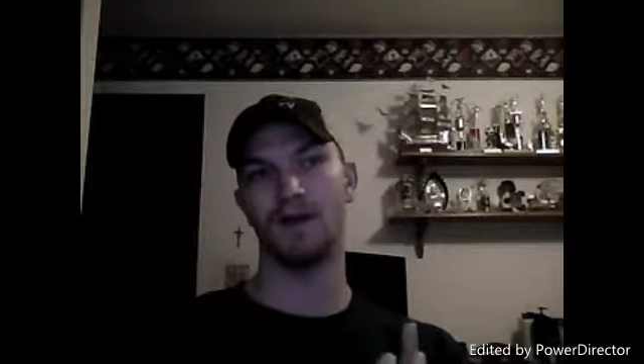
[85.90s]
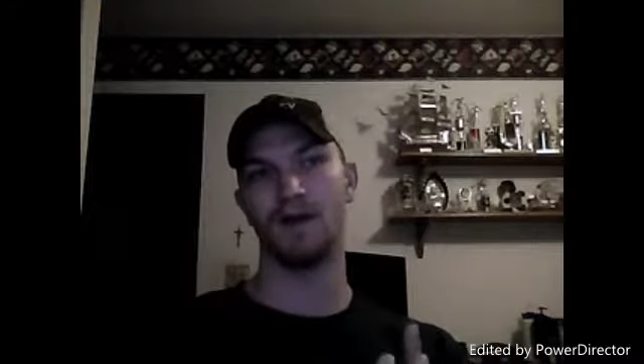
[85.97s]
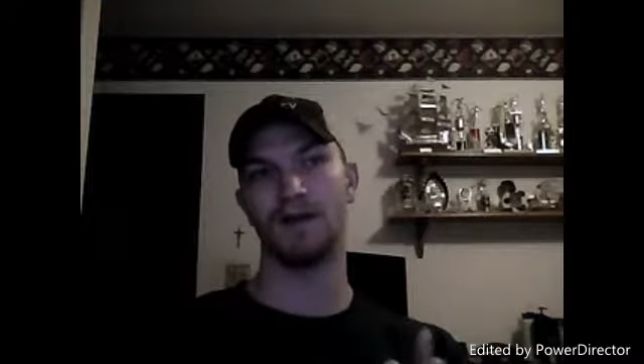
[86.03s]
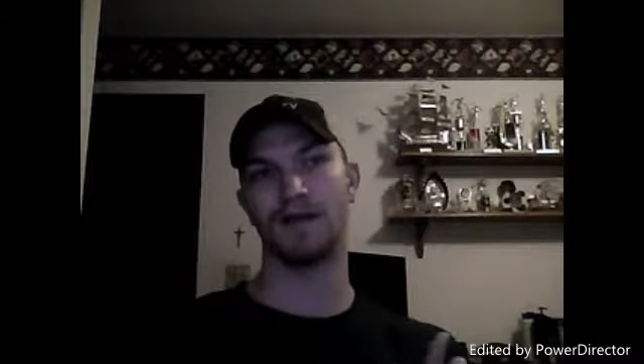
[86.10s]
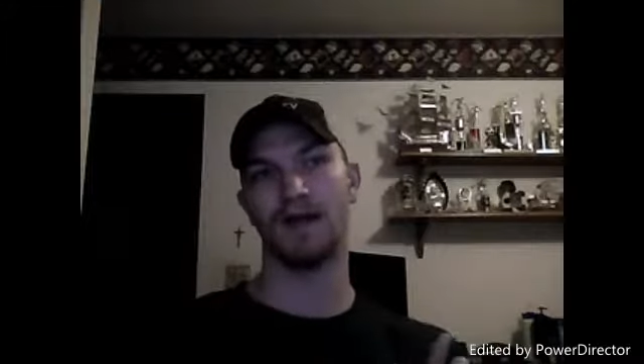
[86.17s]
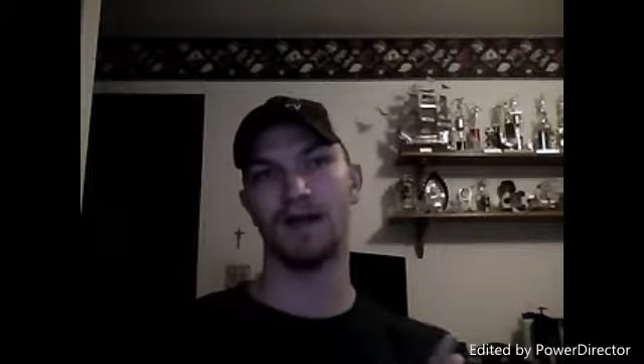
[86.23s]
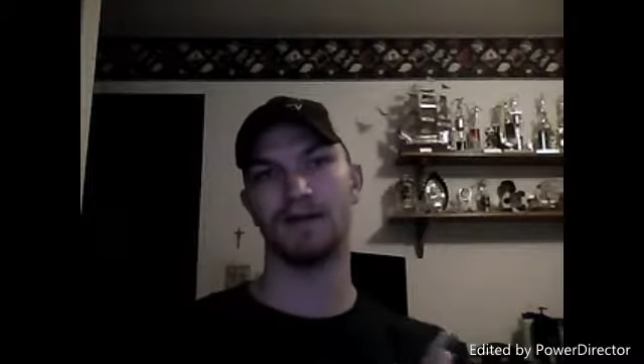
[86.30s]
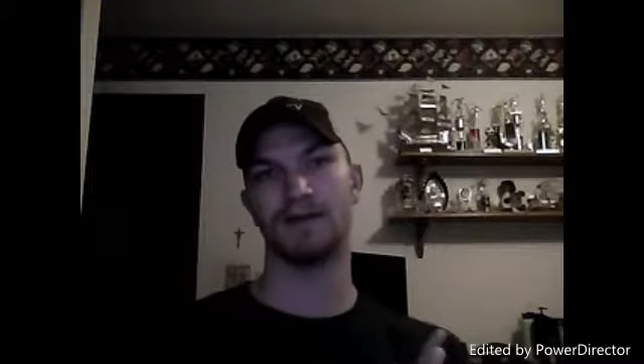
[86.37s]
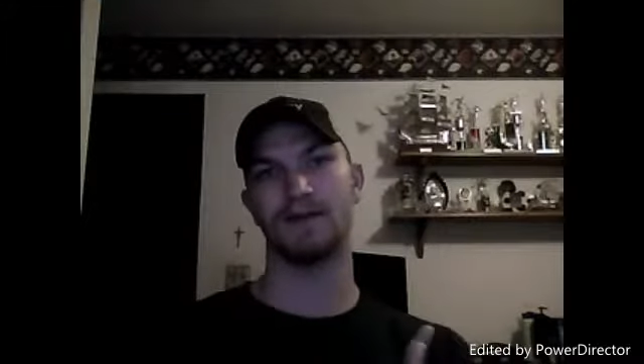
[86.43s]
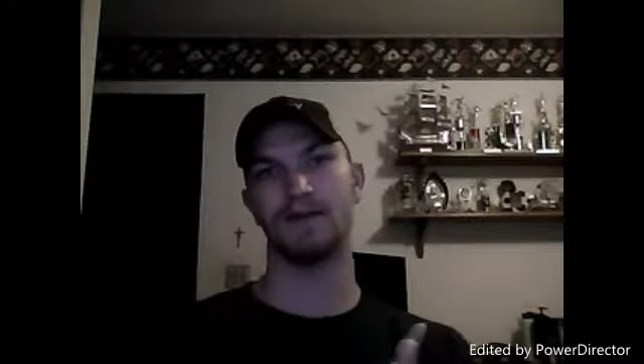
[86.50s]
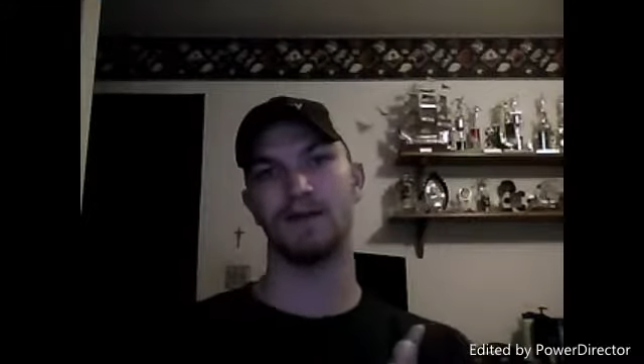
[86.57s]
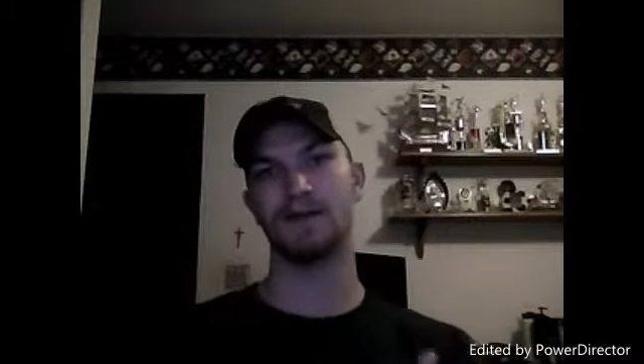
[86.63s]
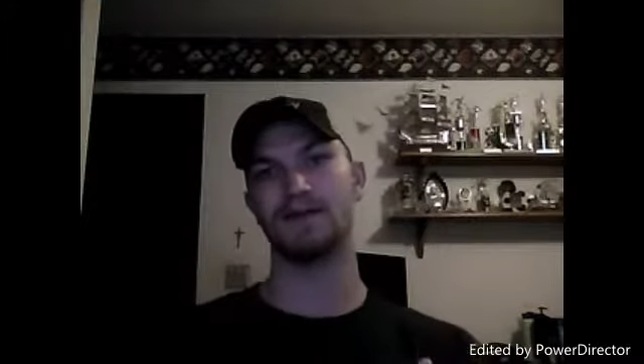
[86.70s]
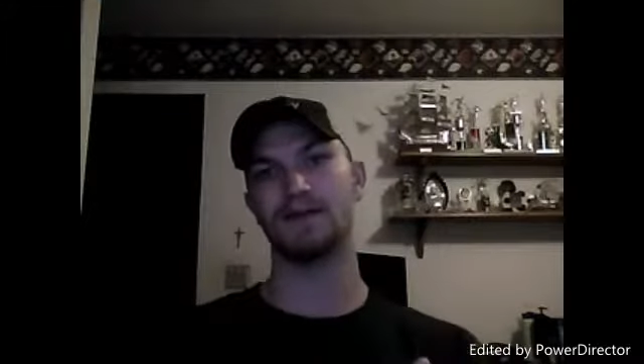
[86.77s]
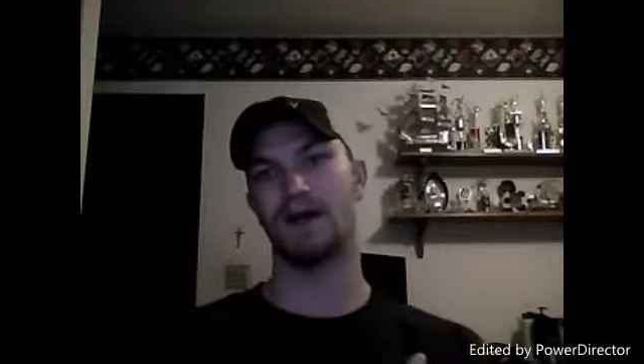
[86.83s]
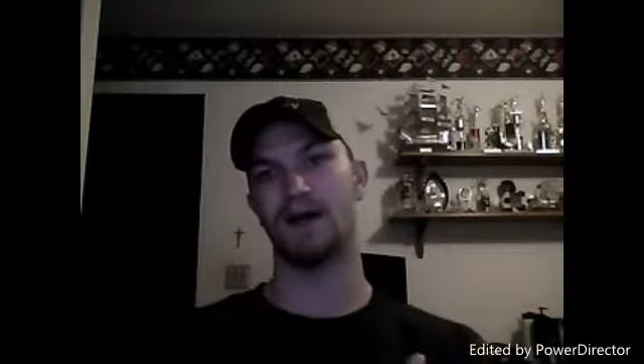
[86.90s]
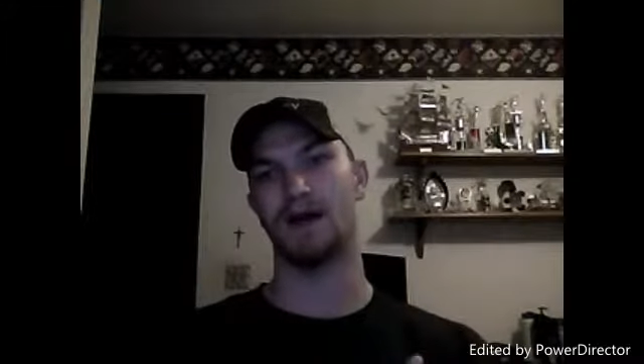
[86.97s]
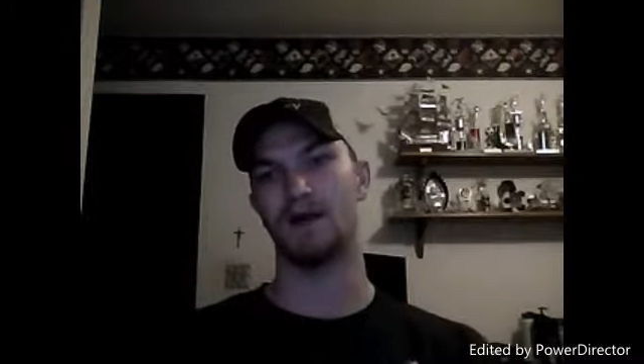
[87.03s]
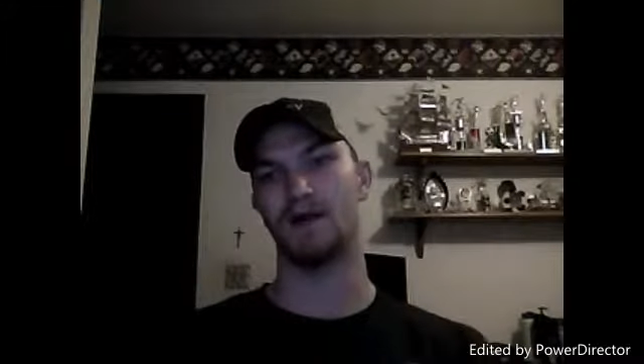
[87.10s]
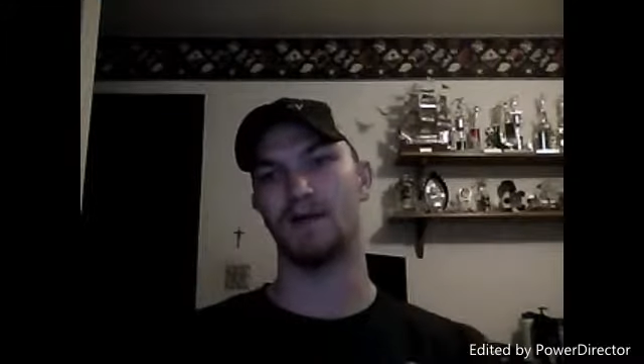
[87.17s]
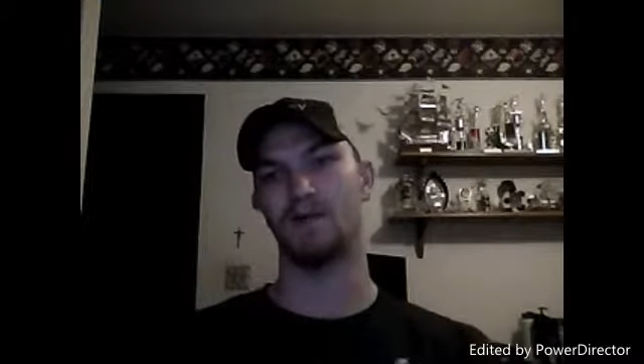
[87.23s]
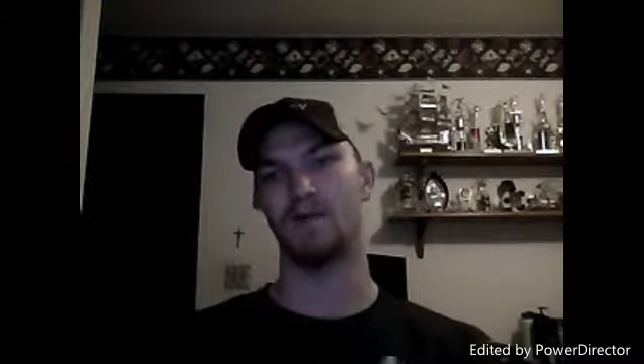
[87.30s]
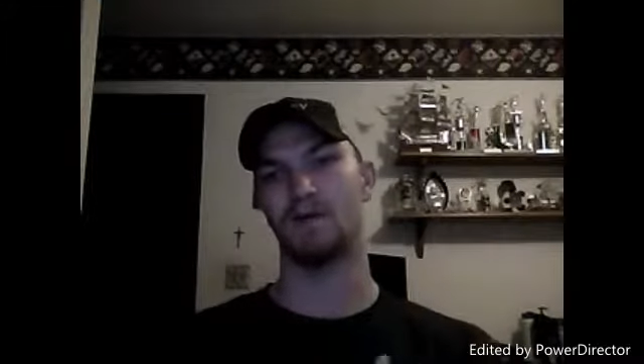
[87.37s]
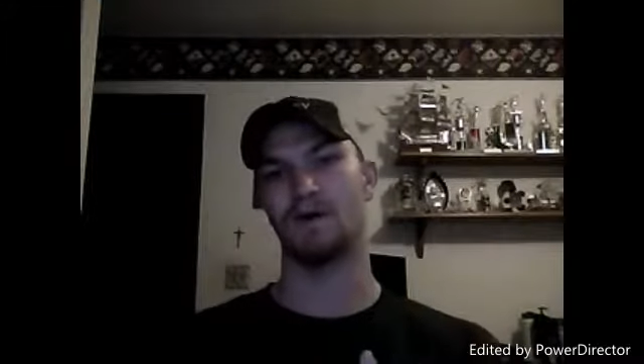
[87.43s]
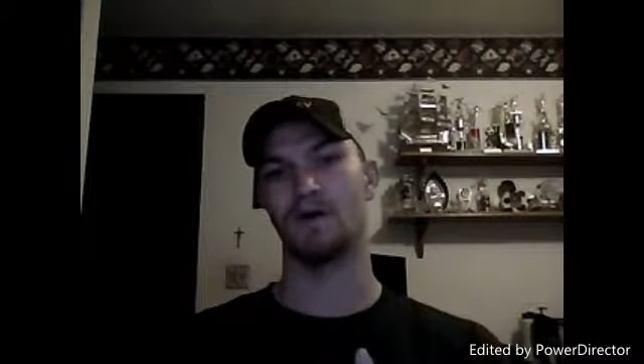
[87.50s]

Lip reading: The tasks in this column